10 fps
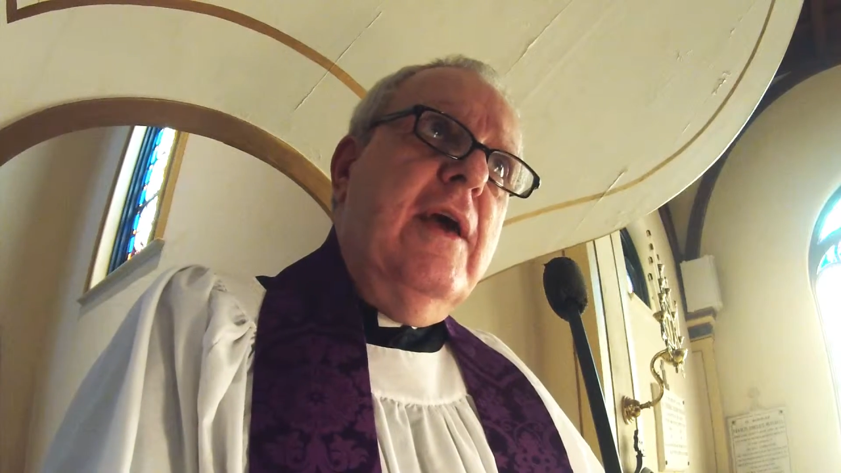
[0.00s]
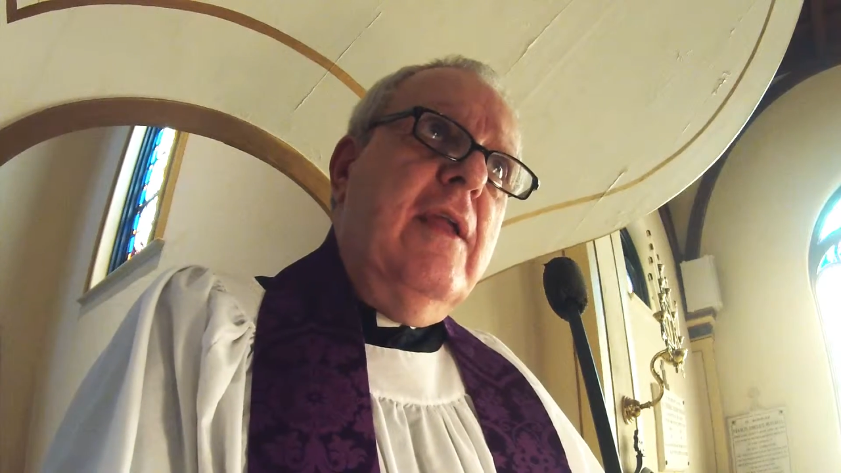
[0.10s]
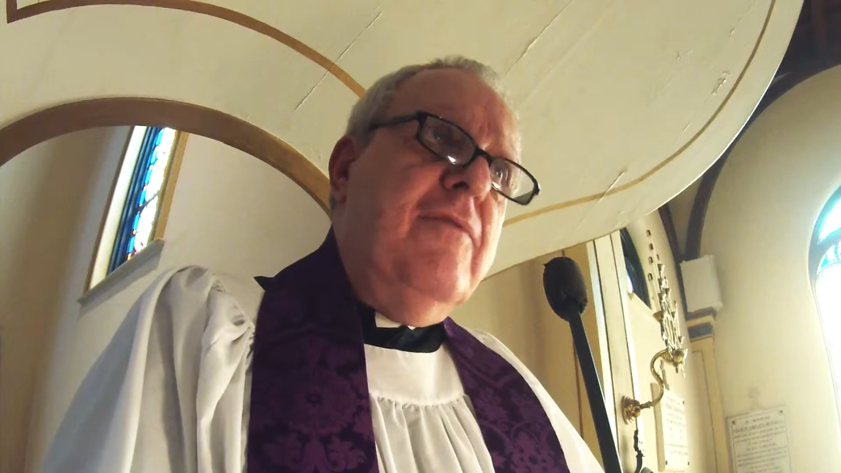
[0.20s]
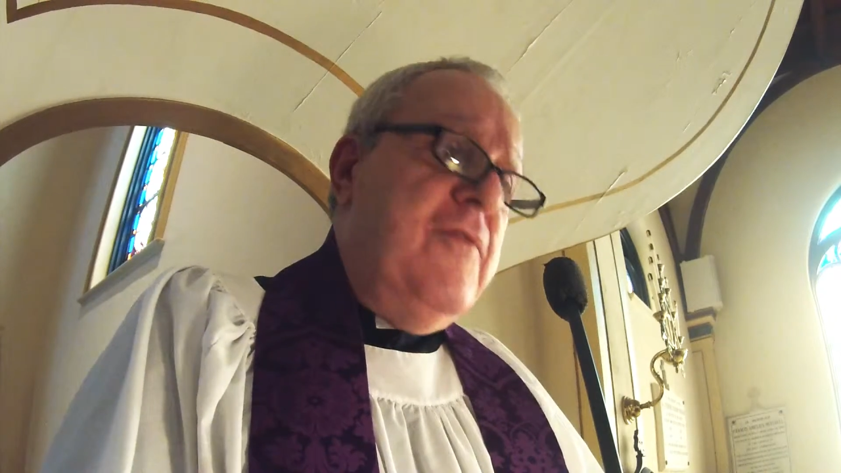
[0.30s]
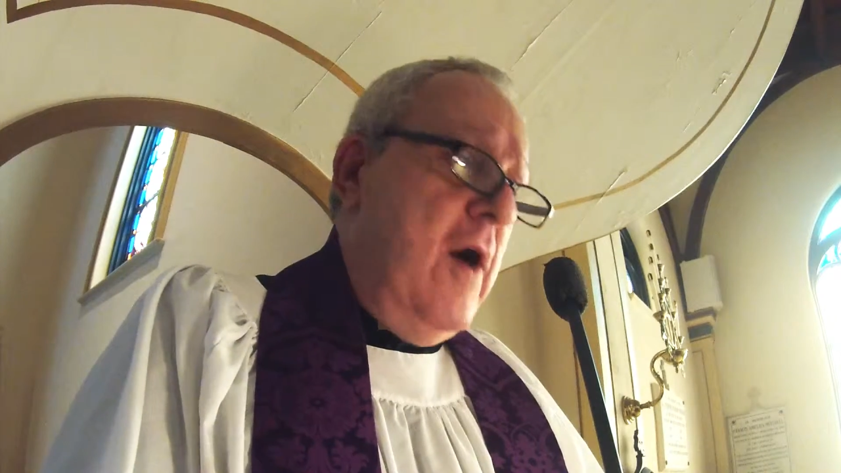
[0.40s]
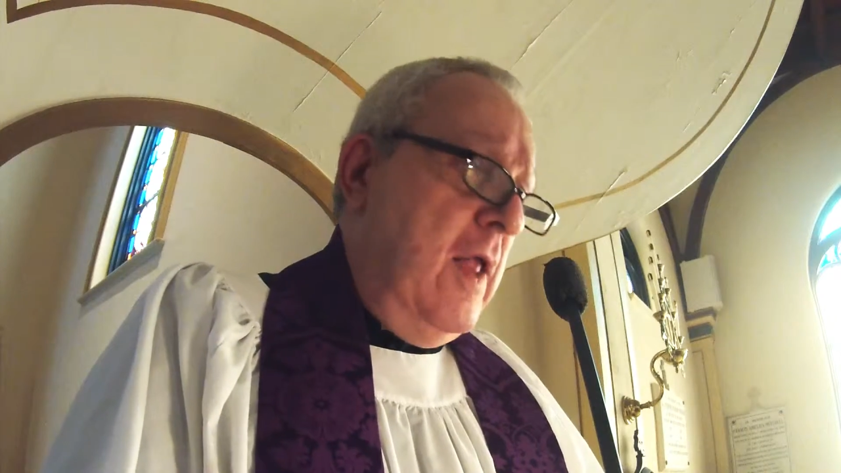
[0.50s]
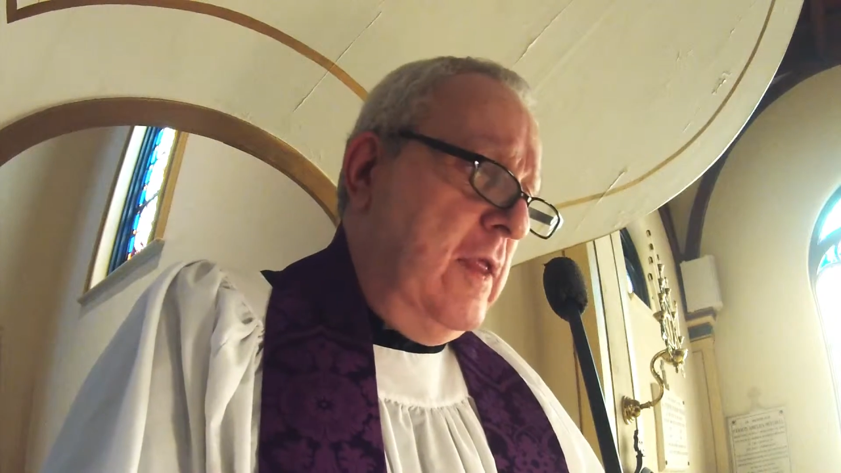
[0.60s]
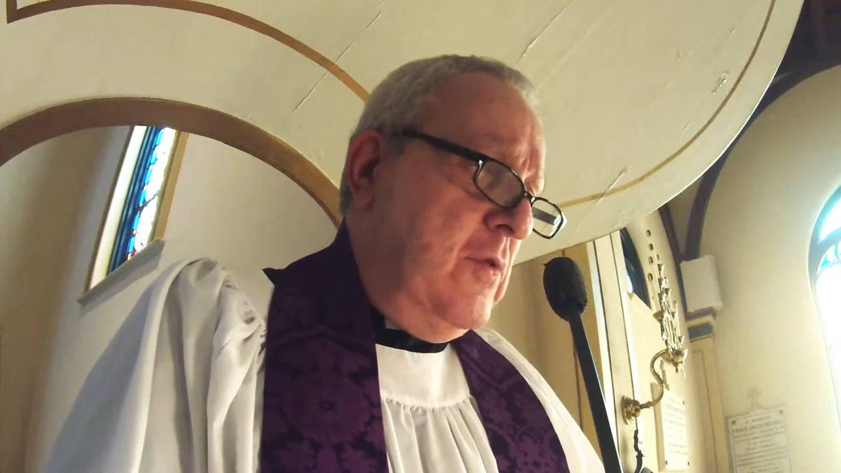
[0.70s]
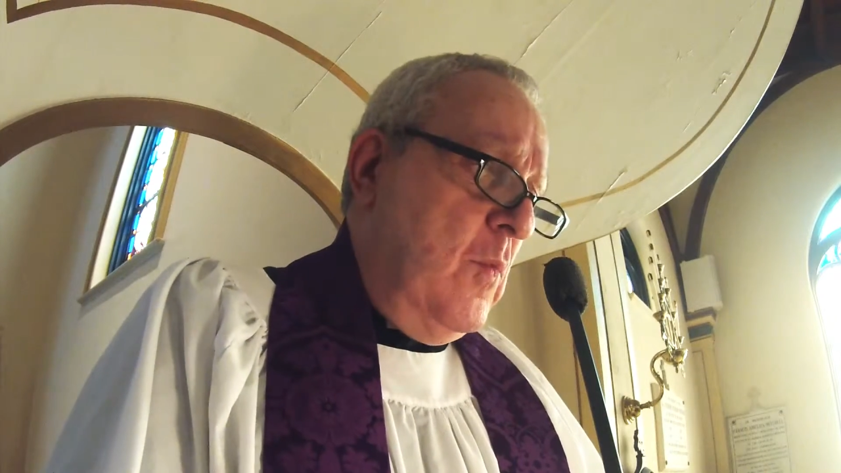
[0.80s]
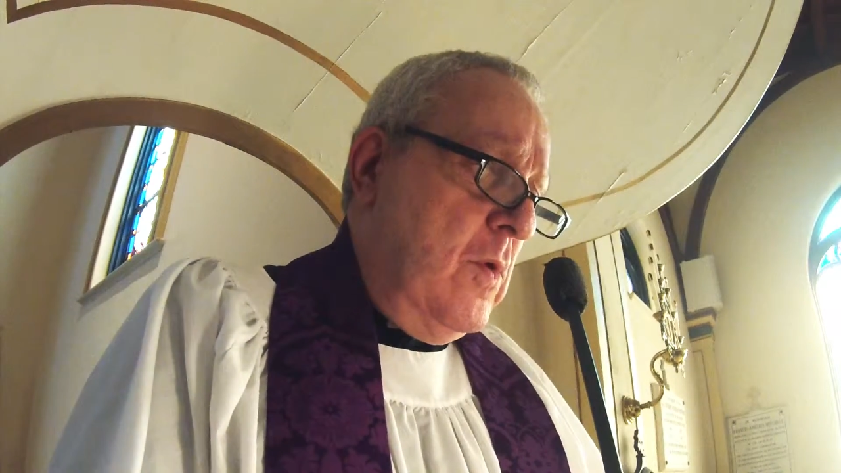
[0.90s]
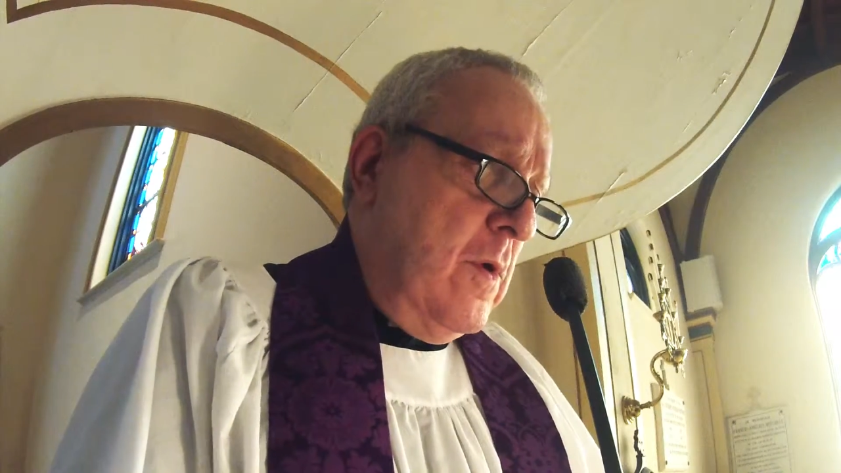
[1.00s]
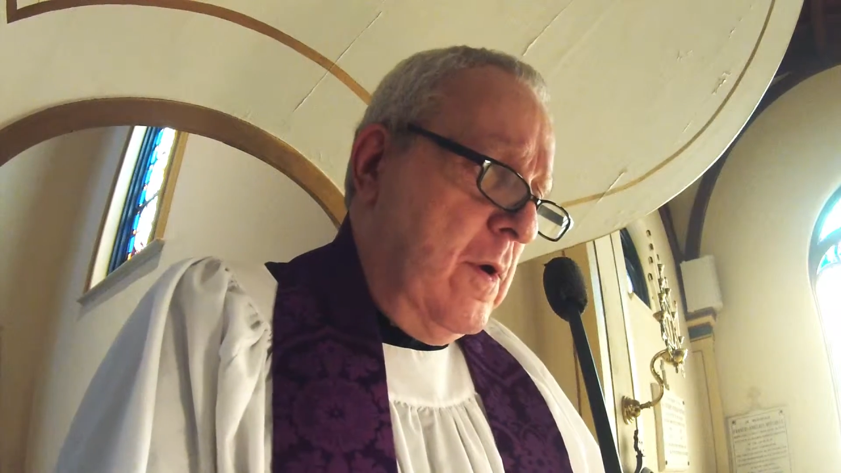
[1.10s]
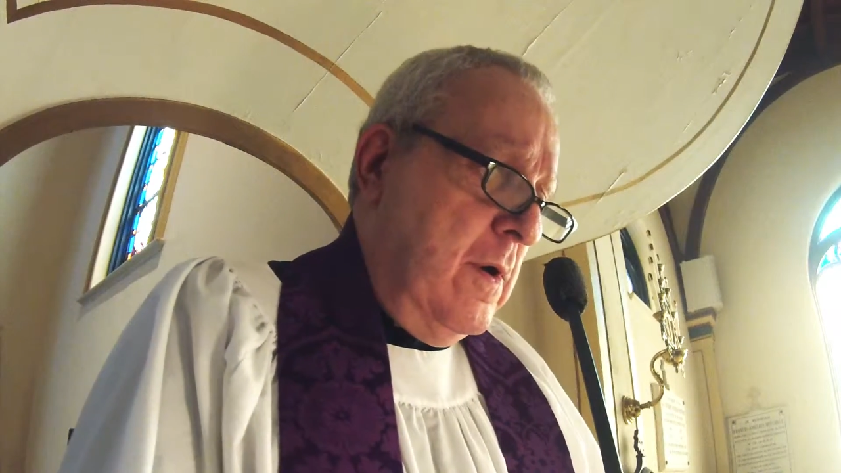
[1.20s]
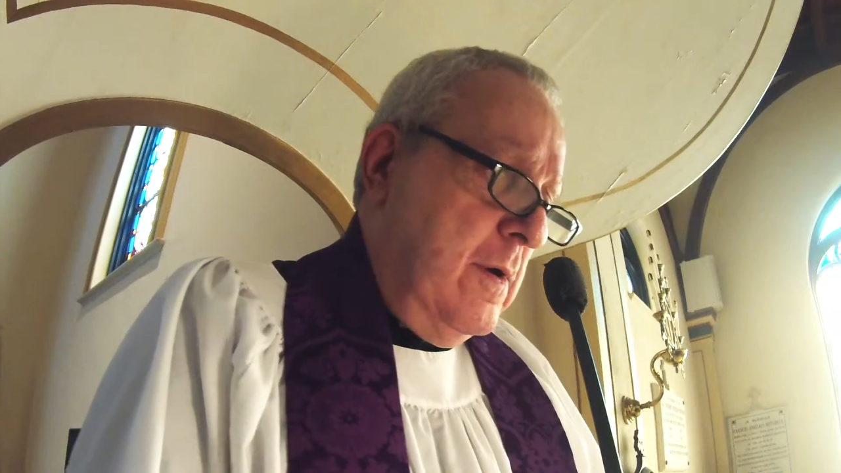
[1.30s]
in a fallen world,